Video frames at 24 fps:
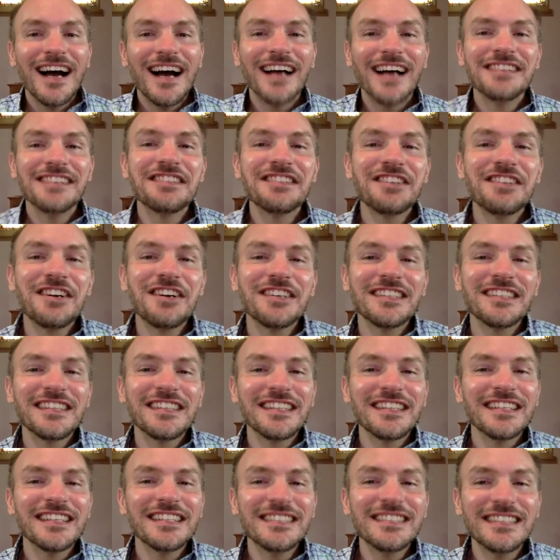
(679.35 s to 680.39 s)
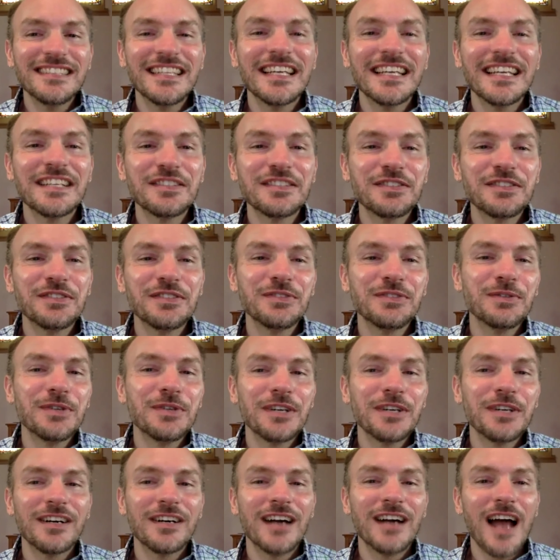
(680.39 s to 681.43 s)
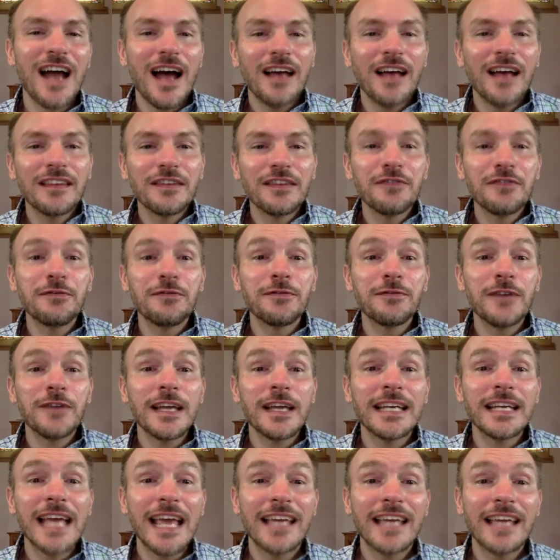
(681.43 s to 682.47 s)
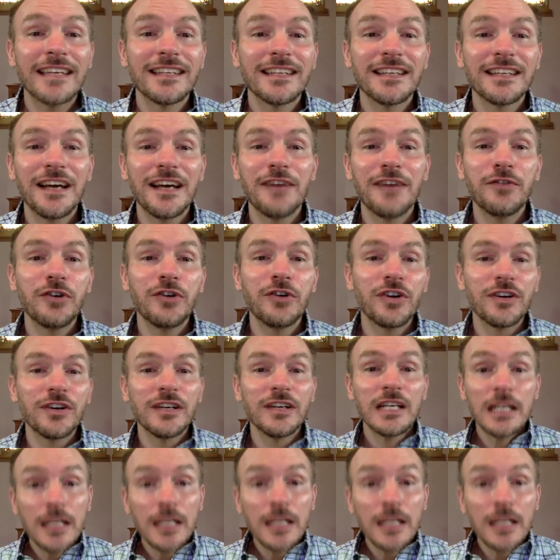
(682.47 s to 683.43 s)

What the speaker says: I started listening to her on the front end of her